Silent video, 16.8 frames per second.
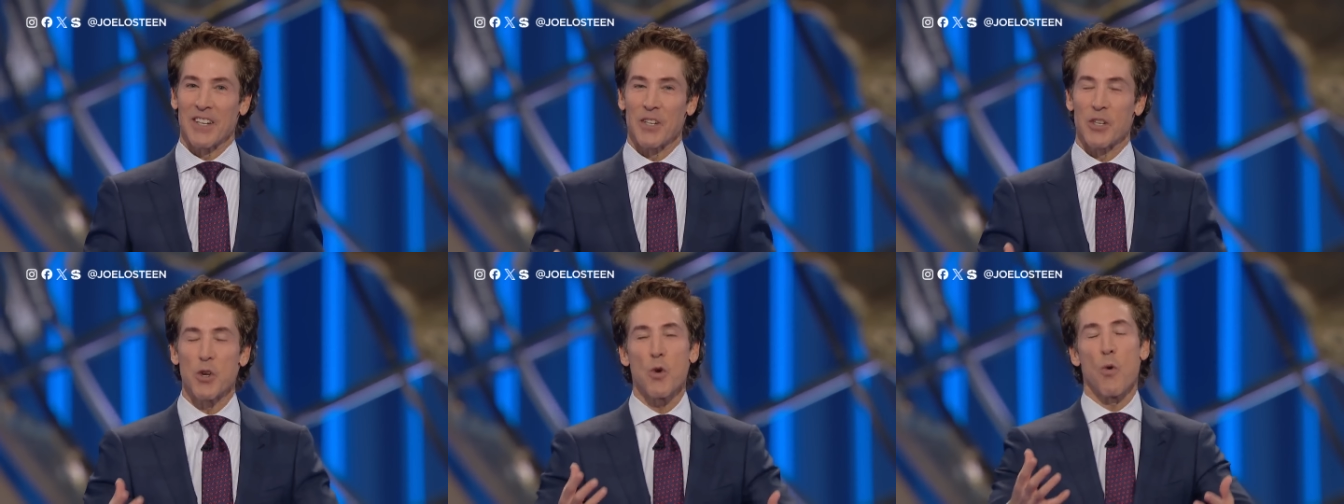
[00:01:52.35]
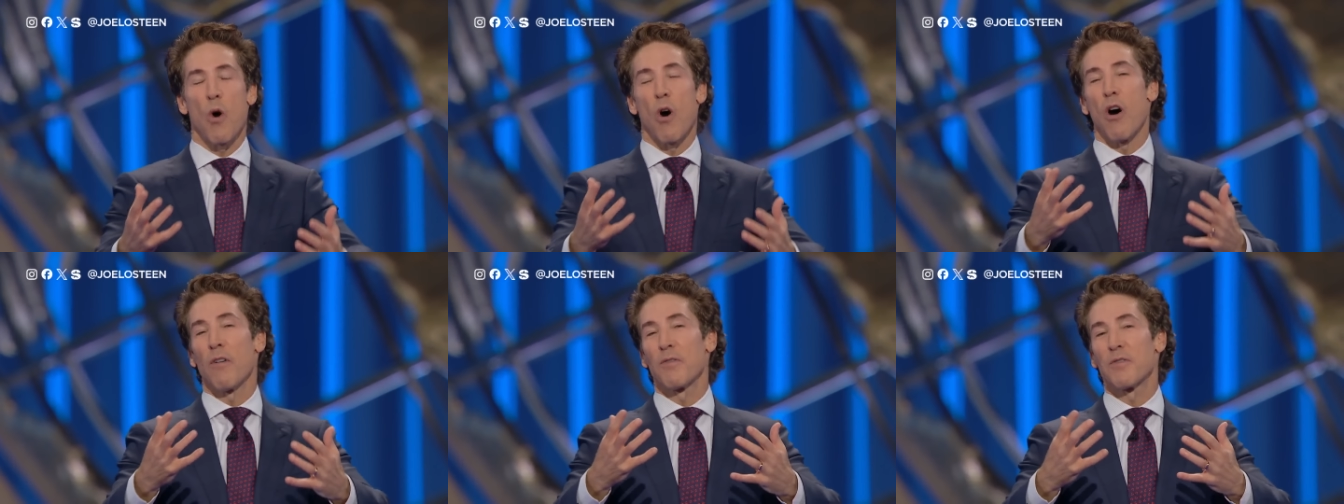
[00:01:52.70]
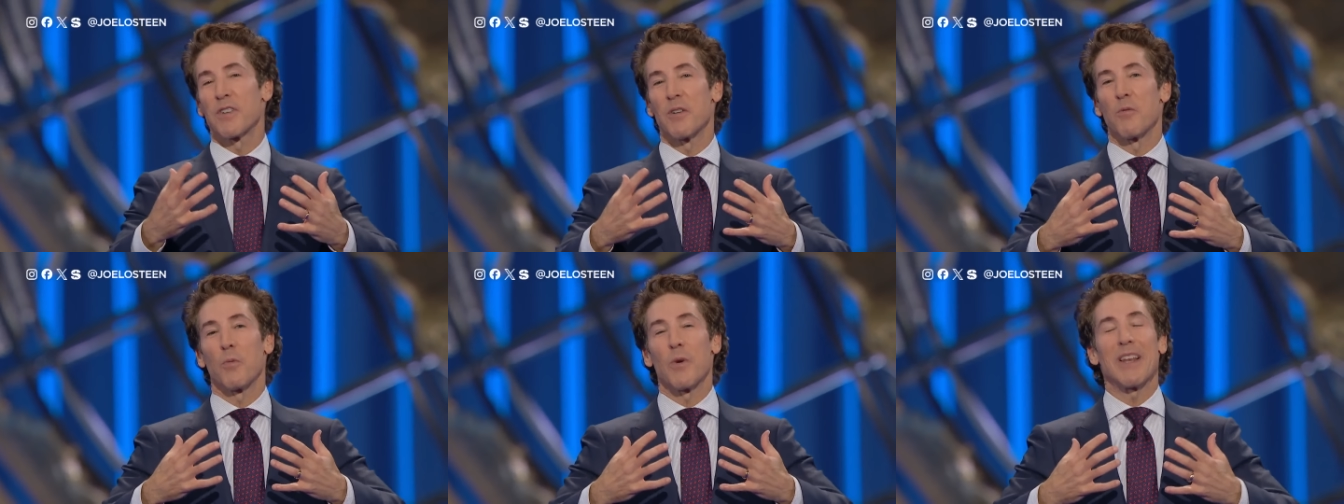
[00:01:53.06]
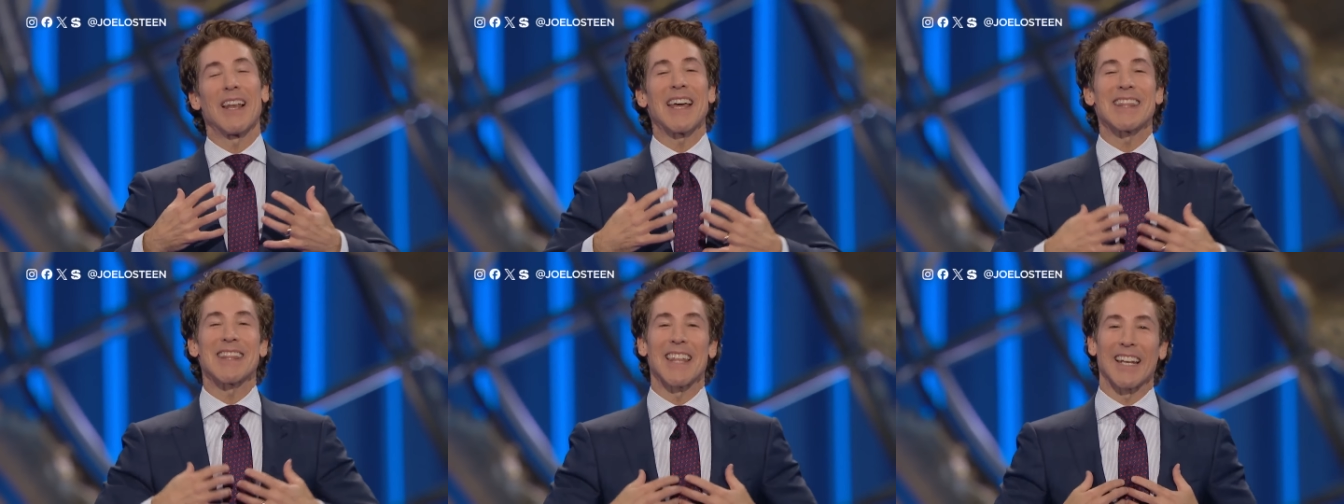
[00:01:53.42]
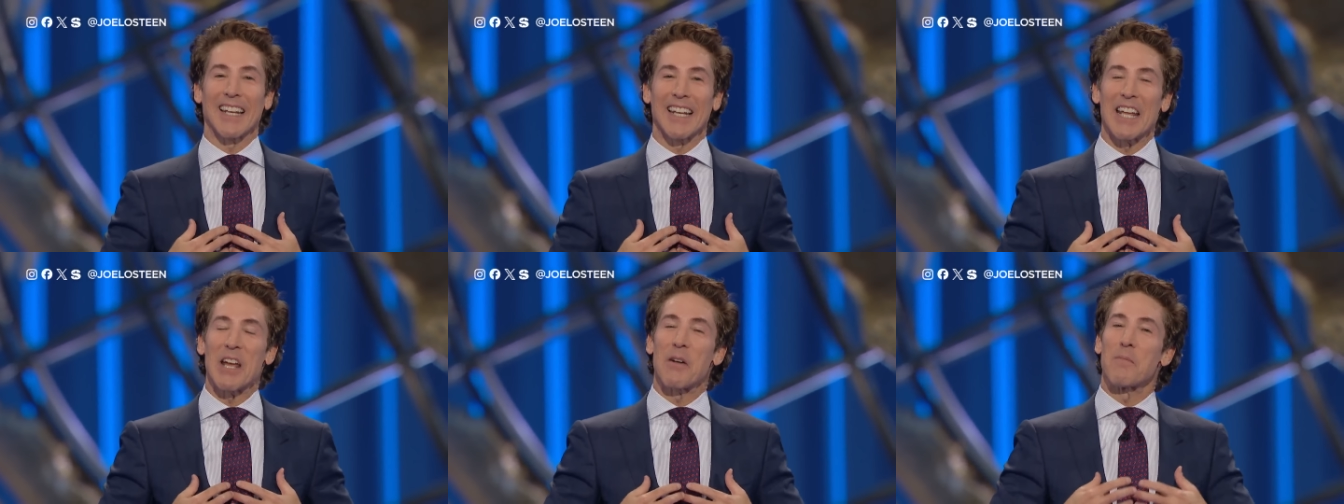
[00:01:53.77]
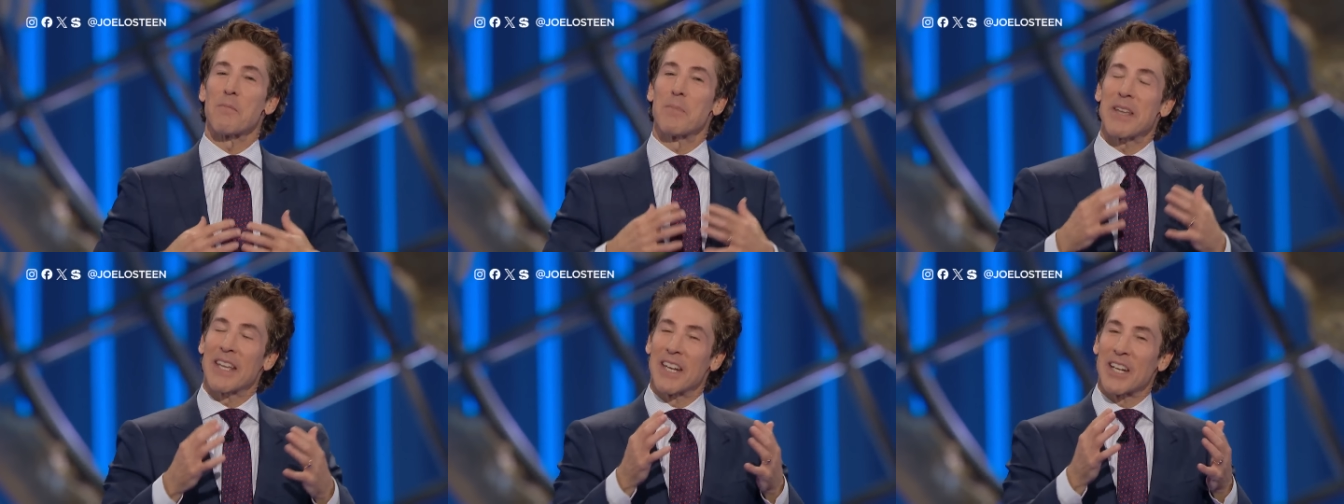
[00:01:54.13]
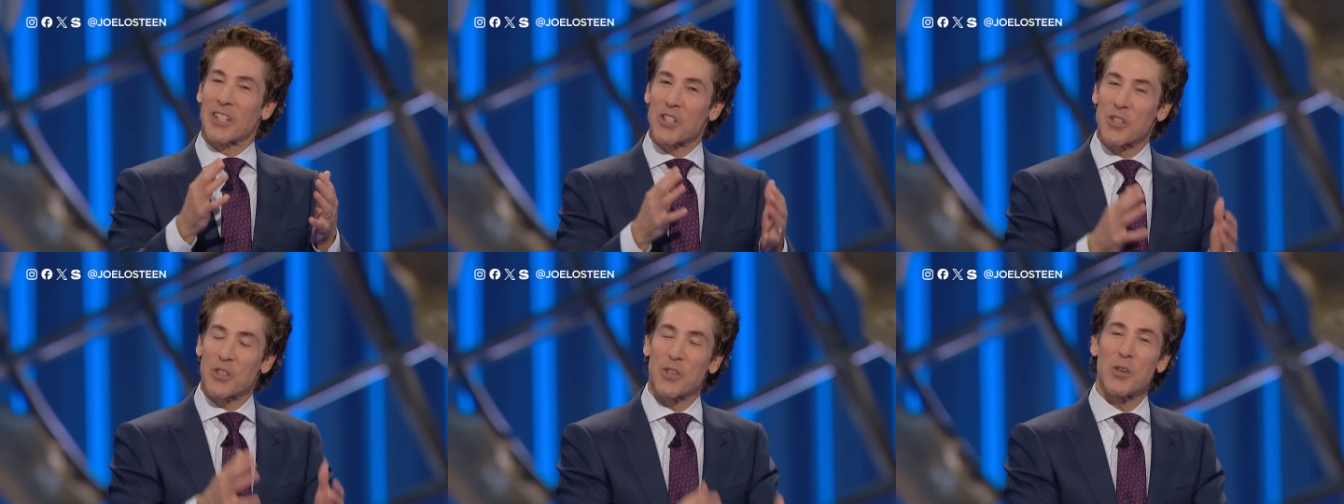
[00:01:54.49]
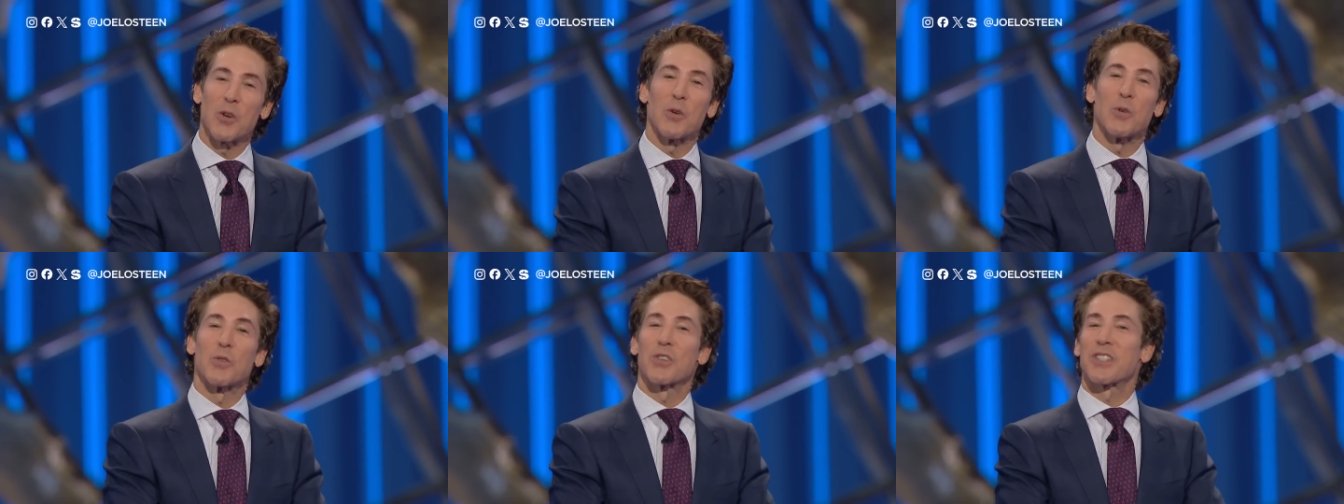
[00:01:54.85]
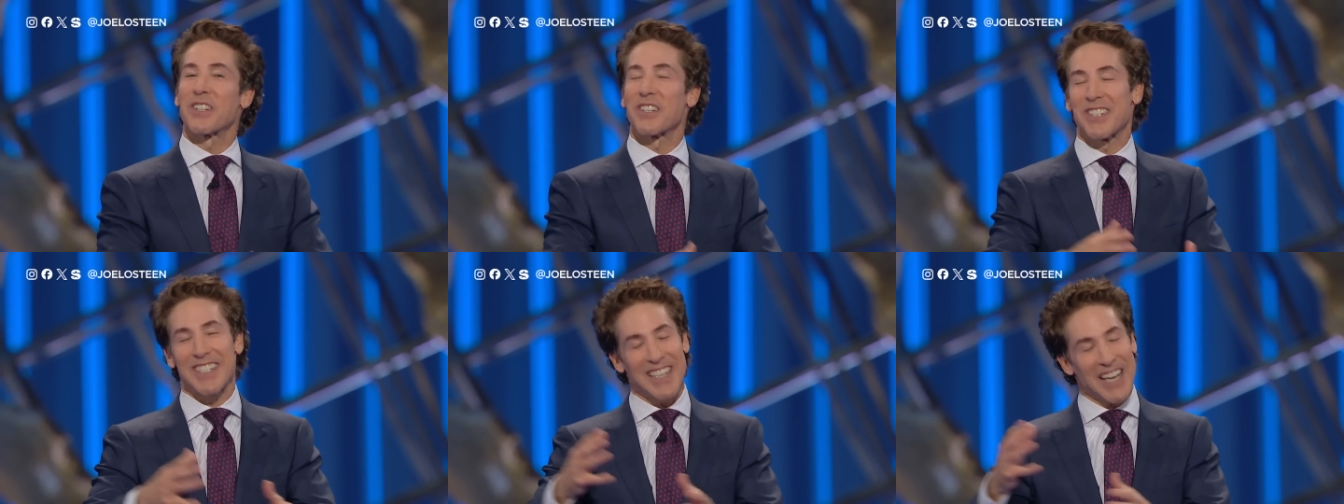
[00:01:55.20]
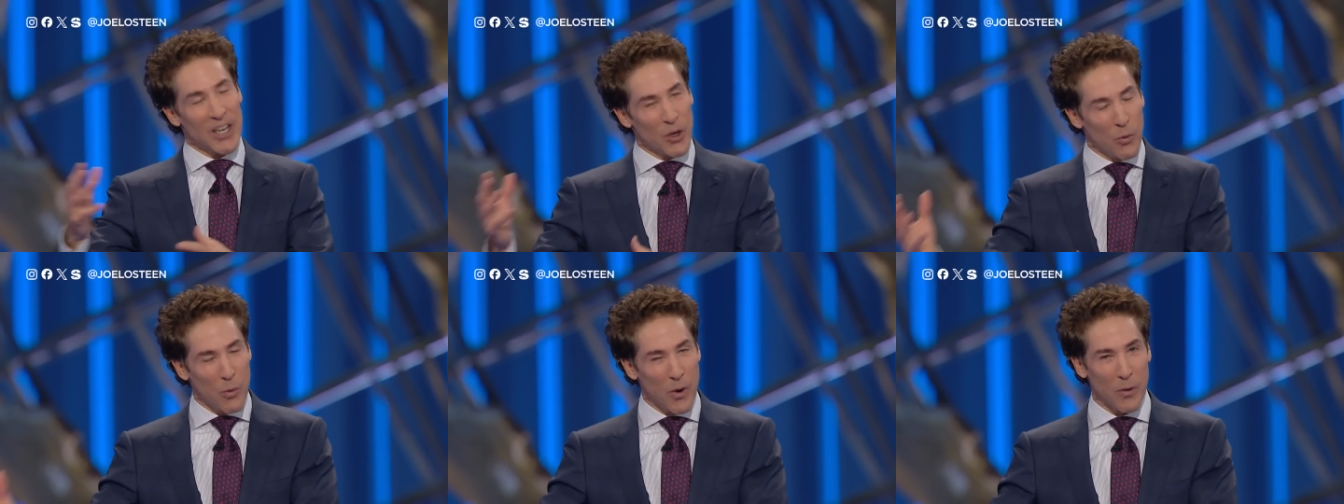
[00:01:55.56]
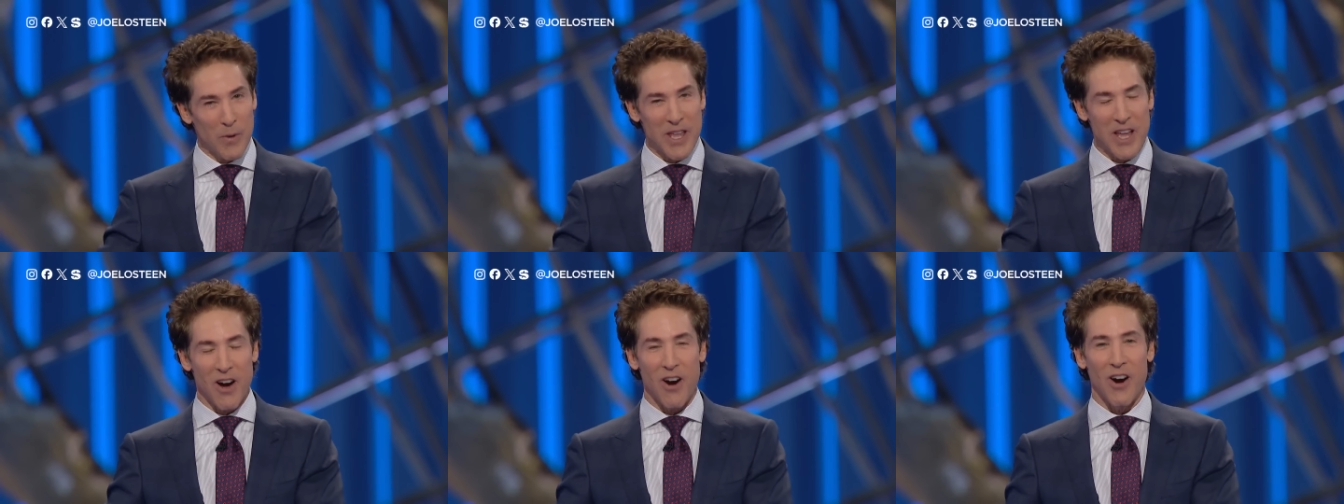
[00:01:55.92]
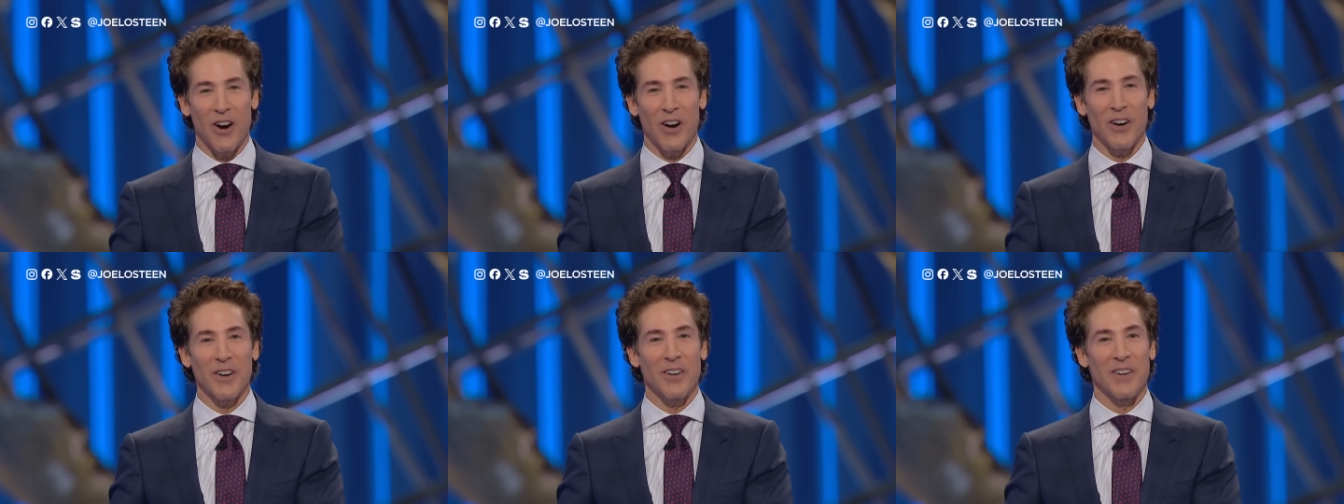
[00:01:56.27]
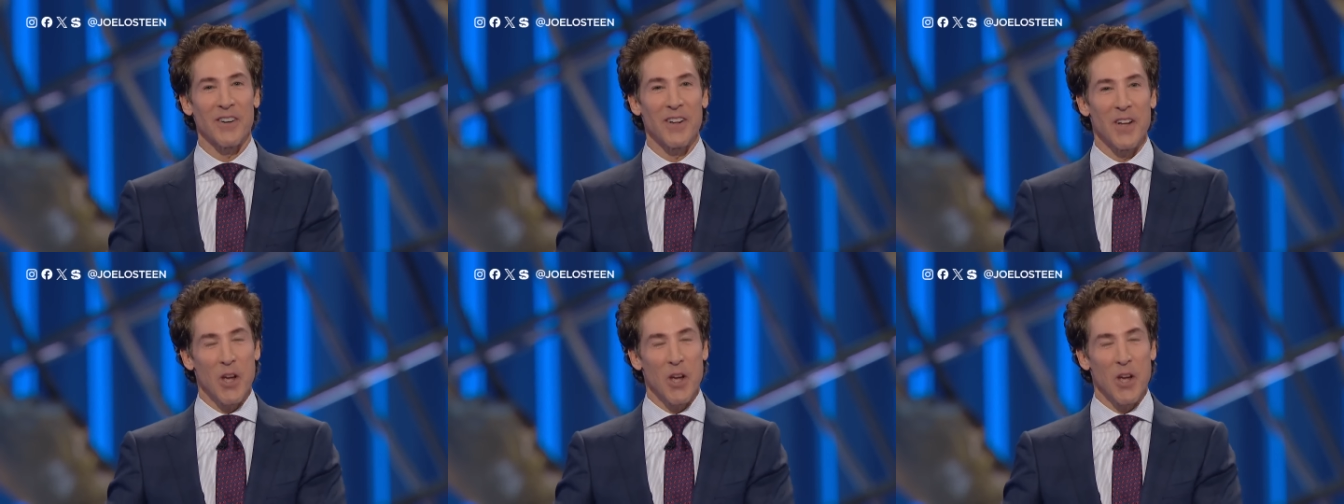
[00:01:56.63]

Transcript: And too often, we let the limp be an excuse to settle where we are, and